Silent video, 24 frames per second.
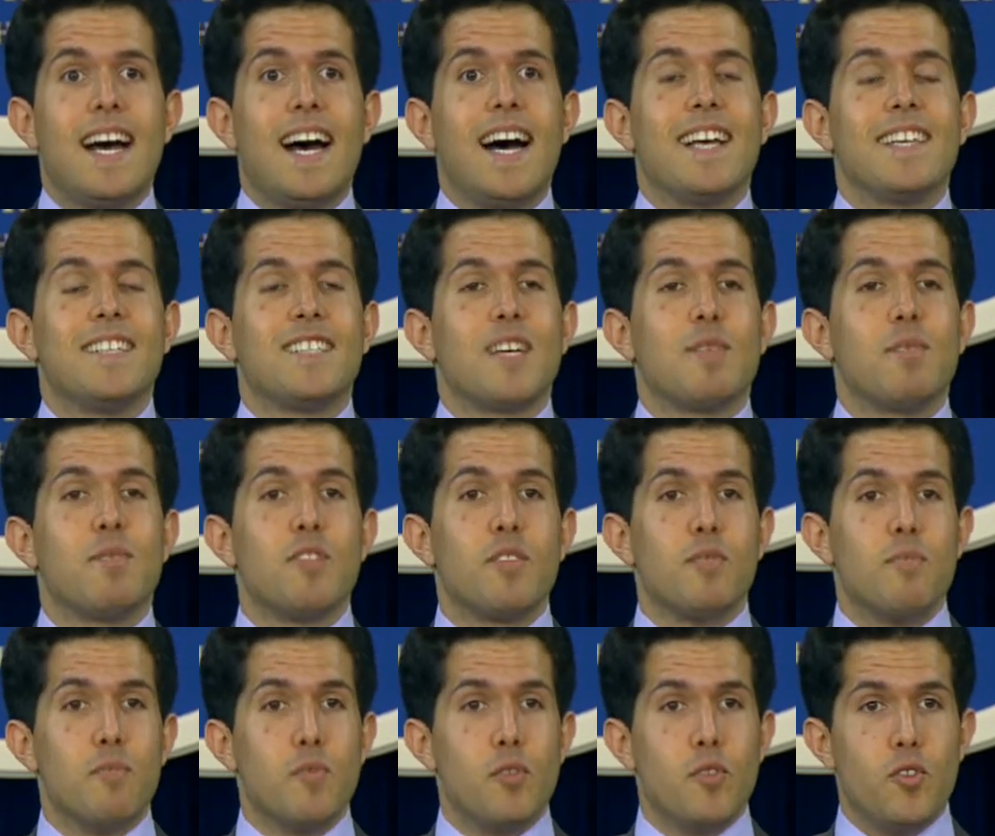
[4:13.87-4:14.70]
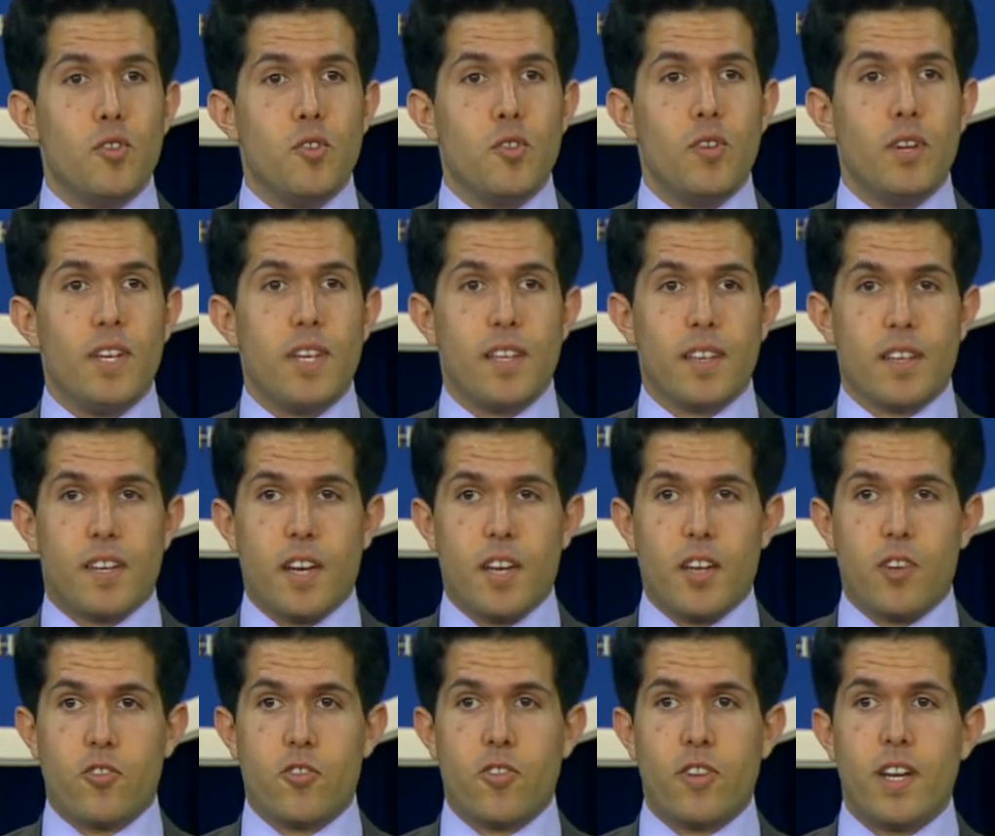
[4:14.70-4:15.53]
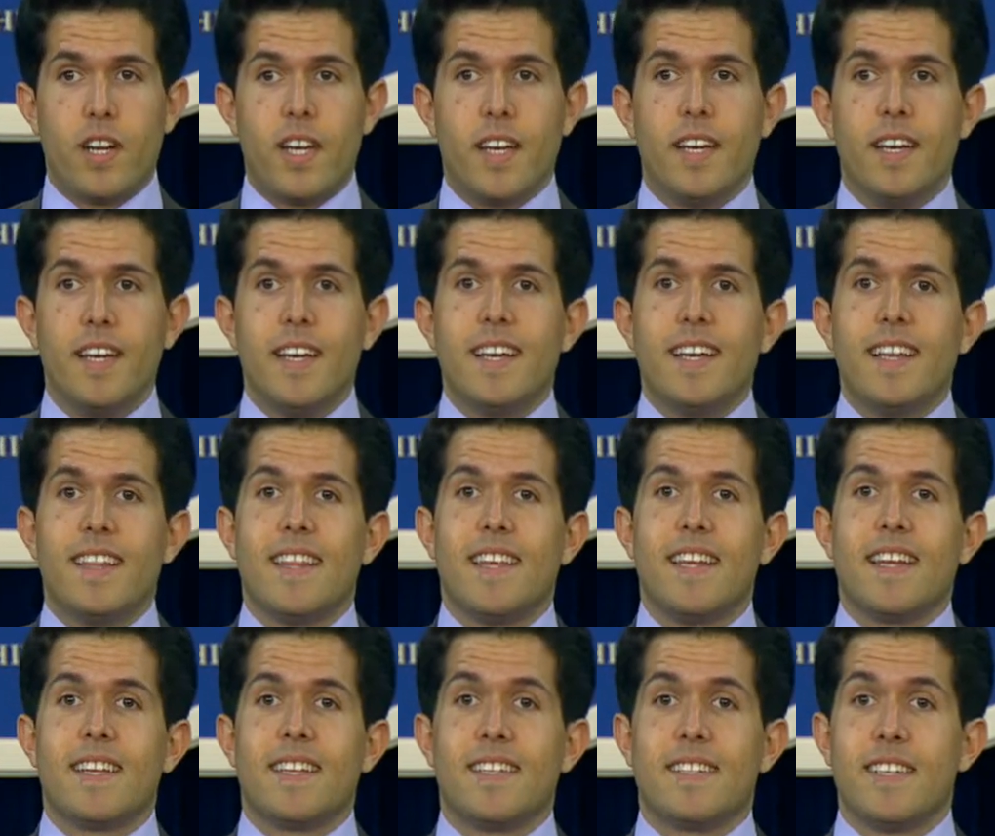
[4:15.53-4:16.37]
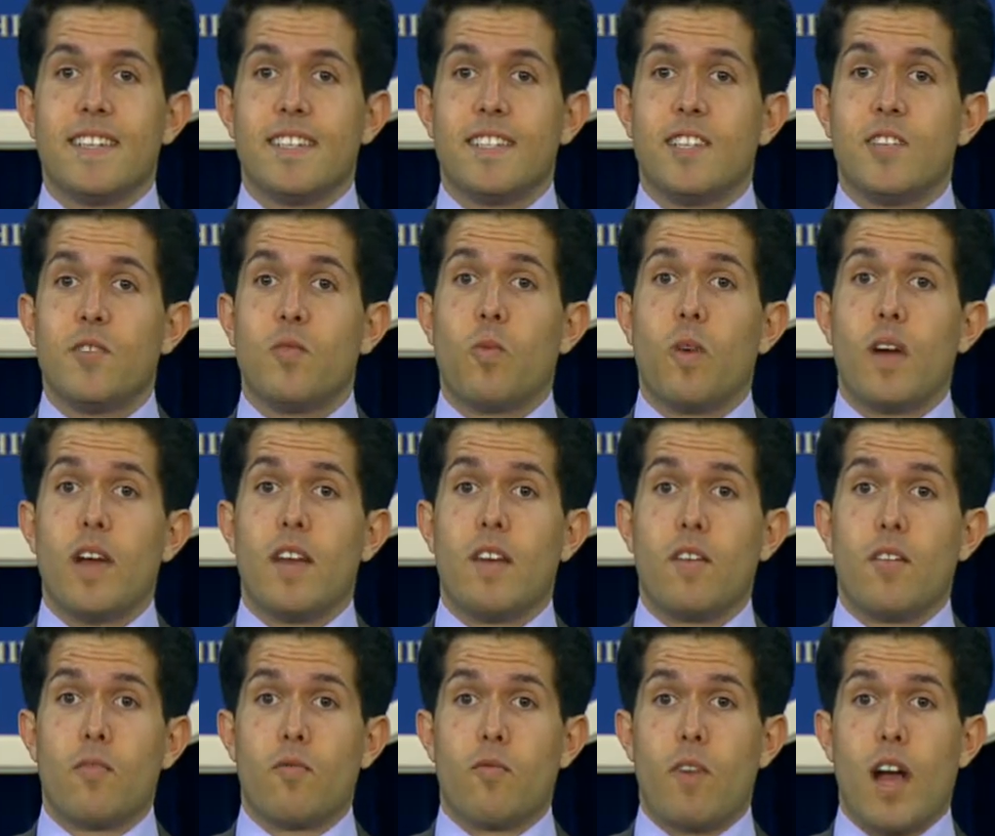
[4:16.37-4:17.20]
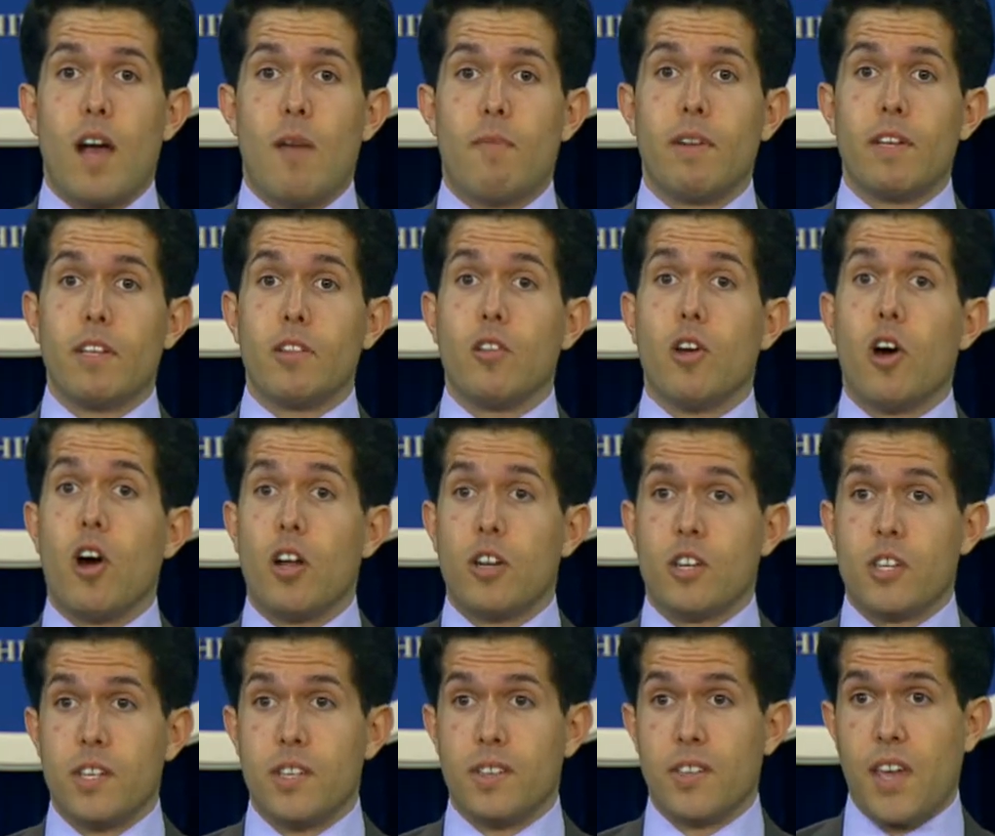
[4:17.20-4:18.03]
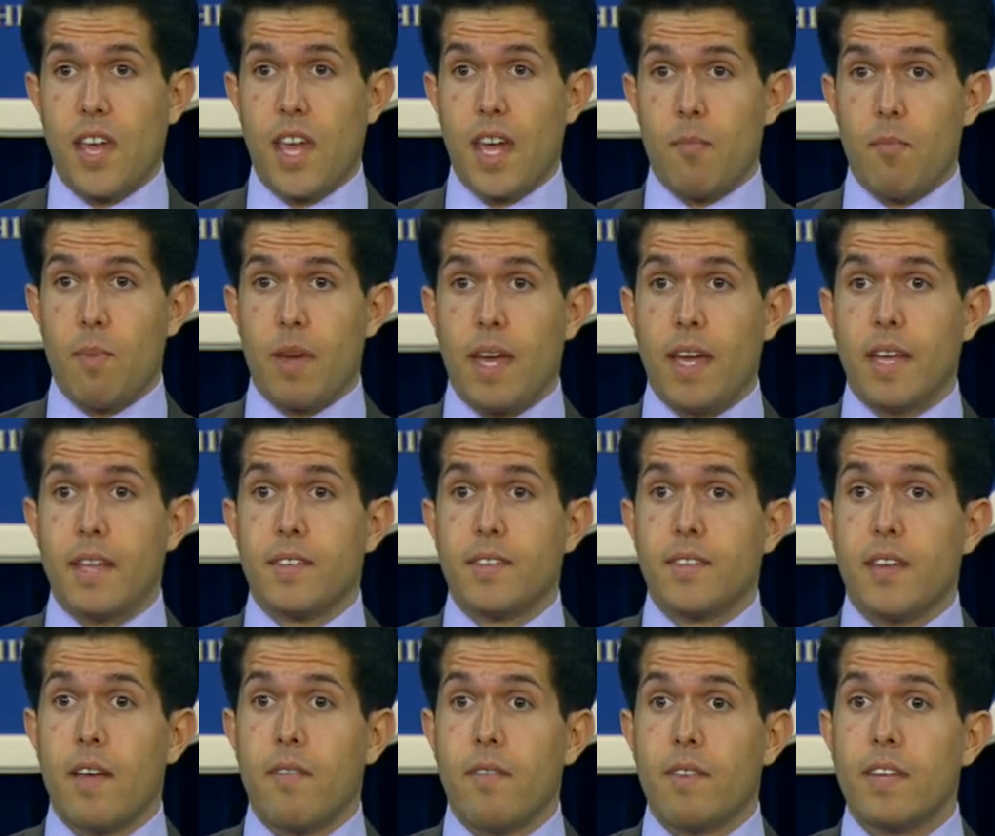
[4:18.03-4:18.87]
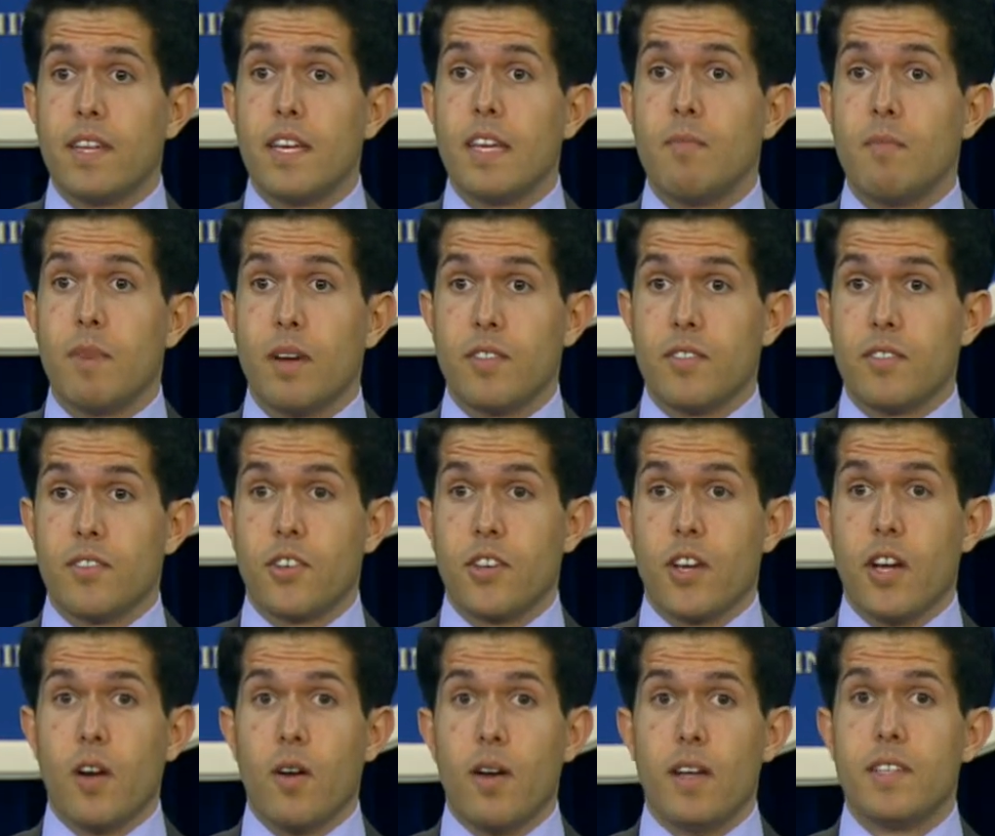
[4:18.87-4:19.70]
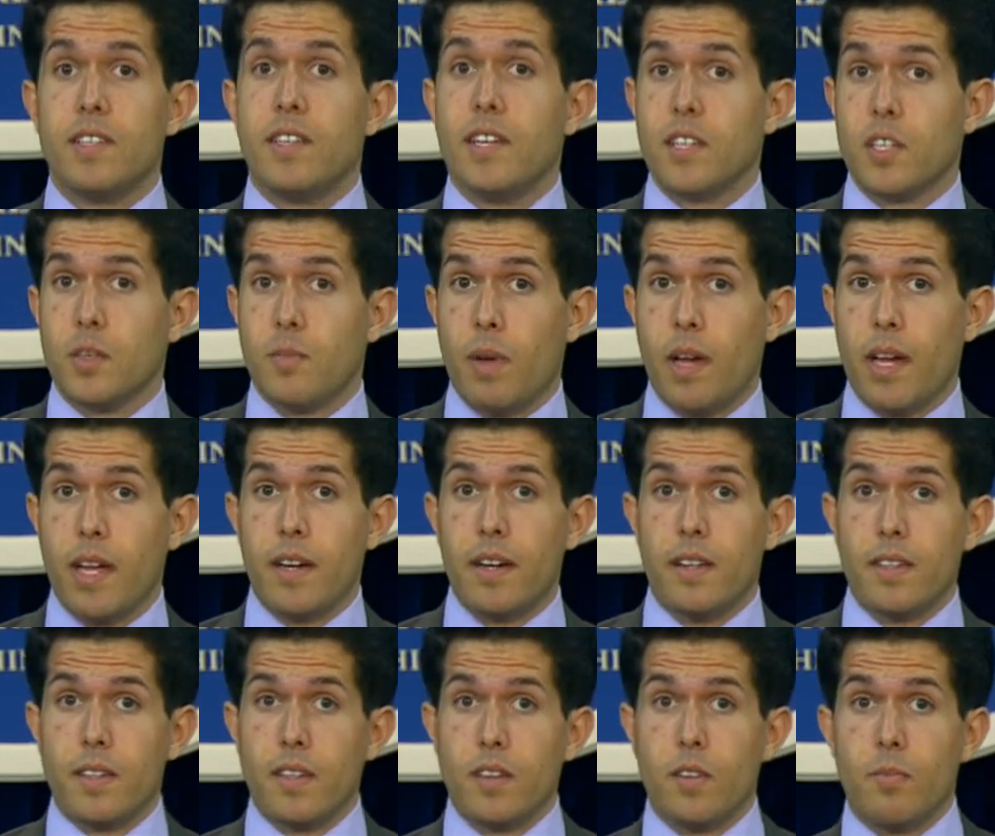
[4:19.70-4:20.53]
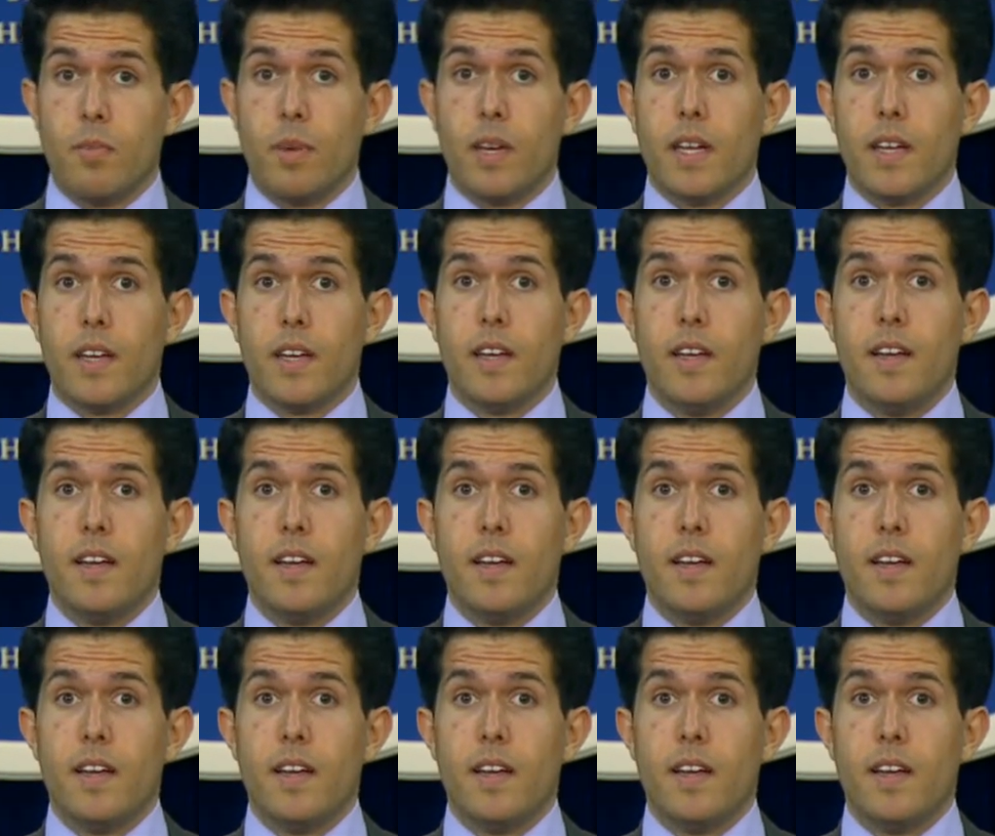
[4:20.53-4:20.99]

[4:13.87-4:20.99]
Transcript: some of the mood in the country that existed when Romney launched his campaign 17 months ago has dissipated a little bit.